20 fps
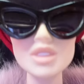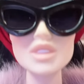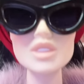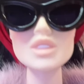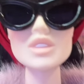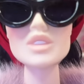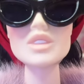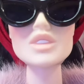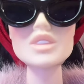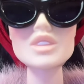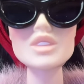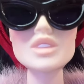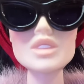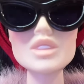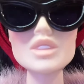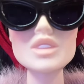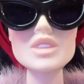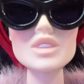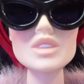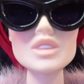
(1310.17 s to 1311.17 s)
it's
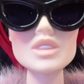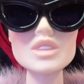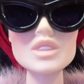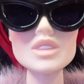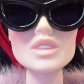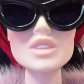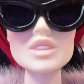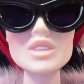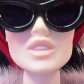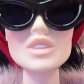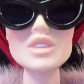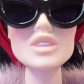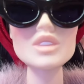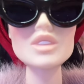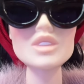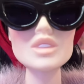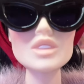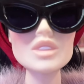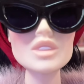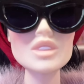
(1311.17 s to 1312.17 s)
barely there
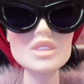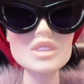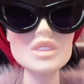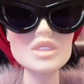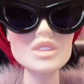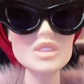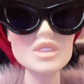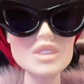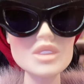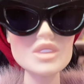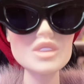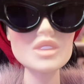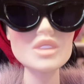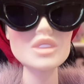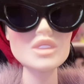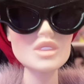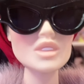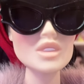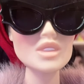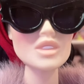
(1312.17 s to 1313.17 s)
i was trying
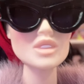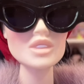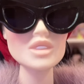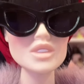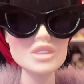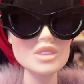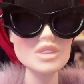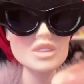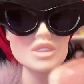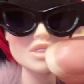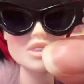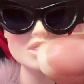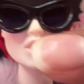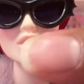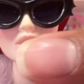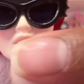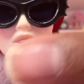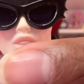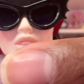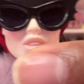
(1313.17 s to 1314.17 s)
to like poke it
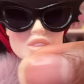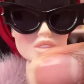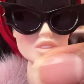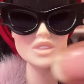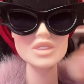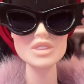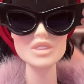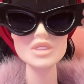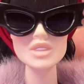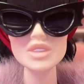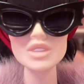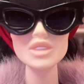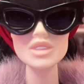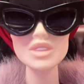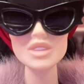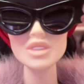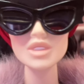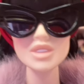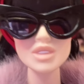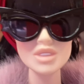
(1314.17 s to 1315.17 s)
poke it poke it poke it
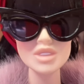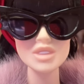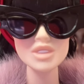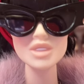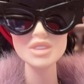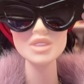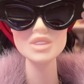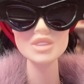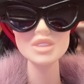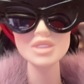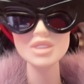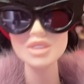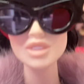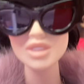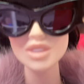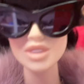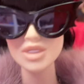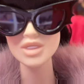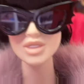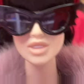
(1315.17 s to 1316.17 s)
but it just wasn't working